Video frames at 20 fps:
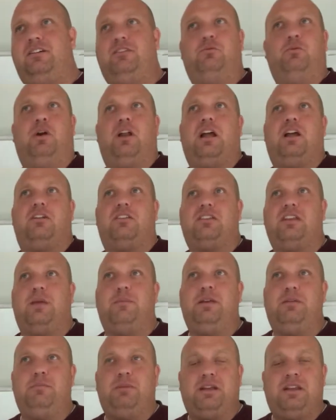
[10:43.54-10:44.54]
What else? I
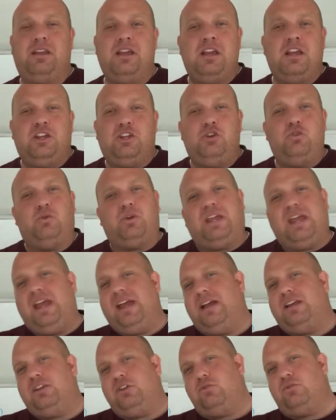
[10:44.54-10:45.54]
mean, but you
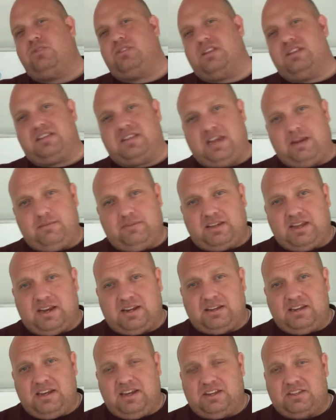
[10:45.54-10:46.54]
can't use the same
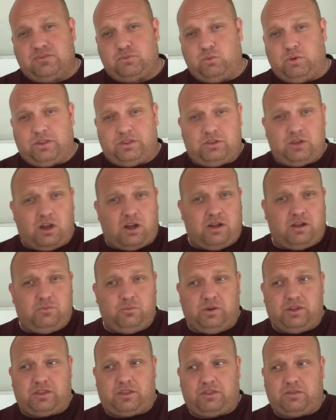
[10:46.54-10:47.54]
techniques with
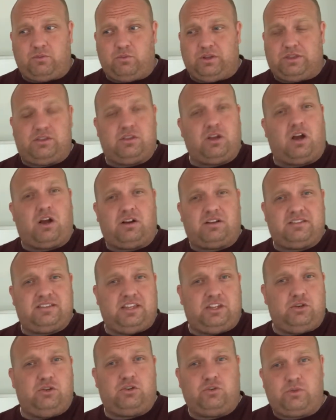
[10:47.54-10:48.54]
dogs
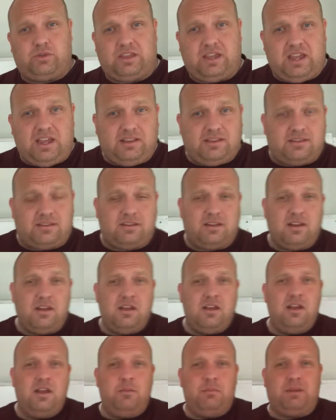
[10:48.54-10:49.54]
that you do with kids,
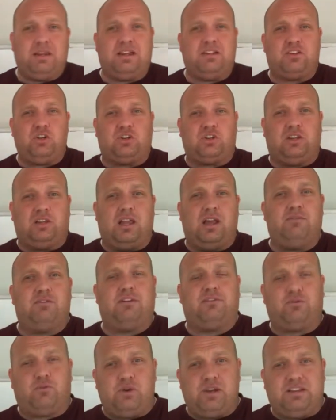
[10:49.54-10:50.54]
because there's a level
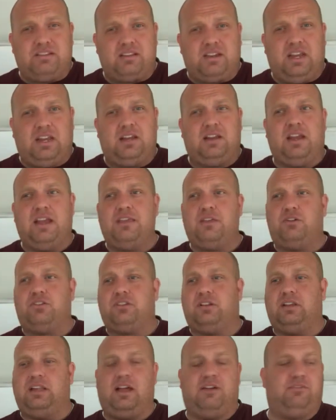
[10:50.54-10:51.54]
of reasoning and there's
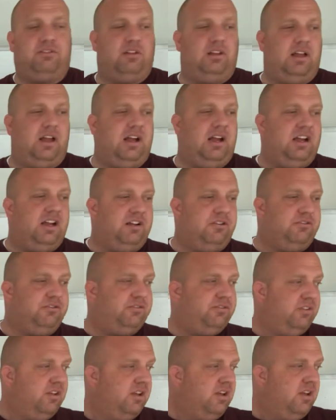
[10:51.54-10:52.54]
a level
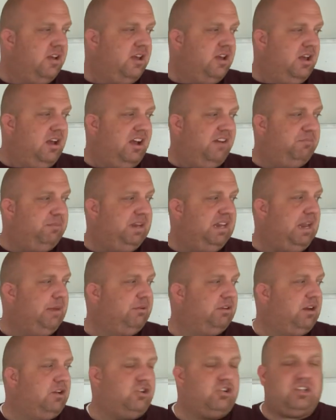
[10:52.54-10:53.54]
of being
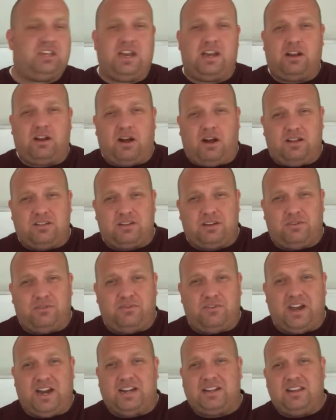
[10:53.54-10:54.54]
able to understand cause and
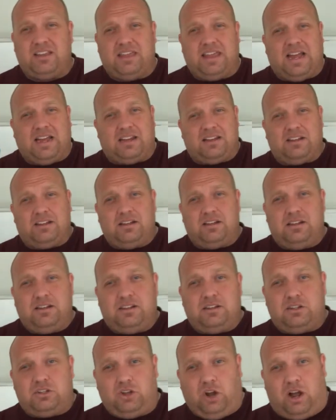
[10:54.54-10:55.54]
effect that
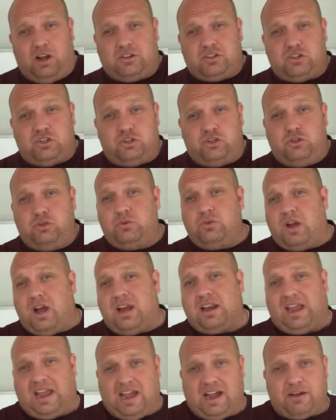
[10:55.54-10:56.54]
dogs do
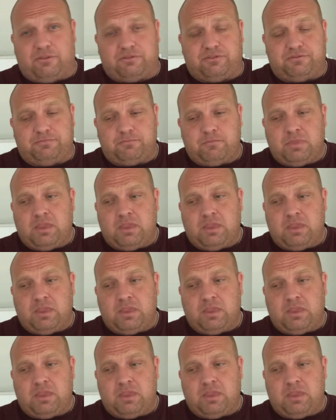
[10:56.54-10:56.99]
not have.